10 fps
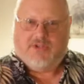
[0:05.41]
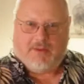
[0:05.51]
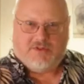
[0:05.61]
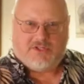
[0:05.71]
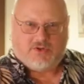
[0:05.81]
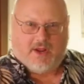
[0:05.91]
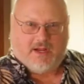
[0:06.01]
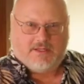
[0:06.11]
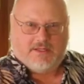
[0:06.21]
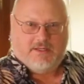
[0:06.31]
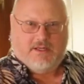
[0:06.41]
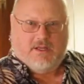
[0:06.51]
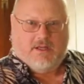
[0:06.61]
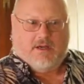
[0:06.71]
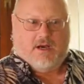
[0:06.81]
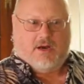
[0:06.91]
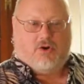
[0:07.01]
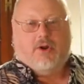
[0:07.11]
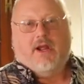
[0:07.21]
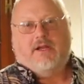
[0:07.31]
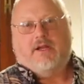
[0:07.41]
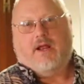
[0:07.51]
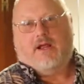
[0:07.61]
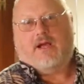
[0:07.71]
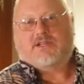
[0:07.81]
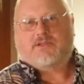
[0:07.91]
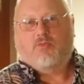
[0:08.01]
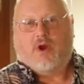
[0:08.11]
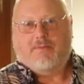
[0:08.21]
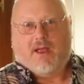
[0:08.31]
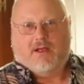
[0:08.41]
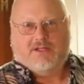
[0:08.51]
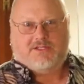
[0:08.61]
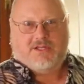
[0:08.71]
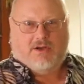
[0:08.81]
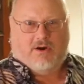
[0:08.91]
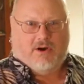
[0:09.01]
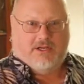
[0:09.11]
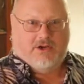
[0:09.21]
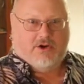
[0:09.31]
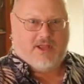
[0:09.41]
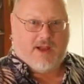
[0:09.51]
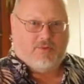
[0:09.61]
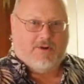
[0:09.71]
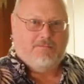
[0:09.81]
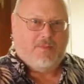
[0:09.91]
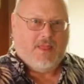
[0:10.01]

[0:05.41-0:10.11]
demonstrate uh, creating a custom white balance on your camera.